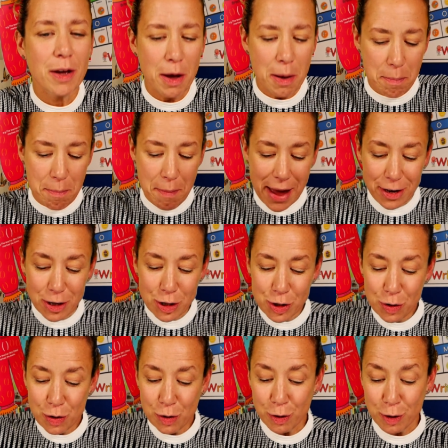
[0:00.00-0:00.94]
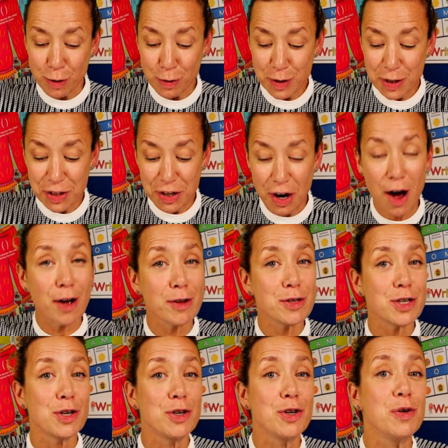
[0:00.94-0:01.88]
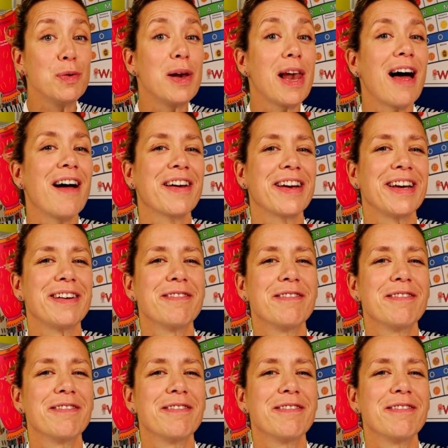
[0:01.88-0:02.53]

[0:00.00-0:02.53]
Make sure you start a new line.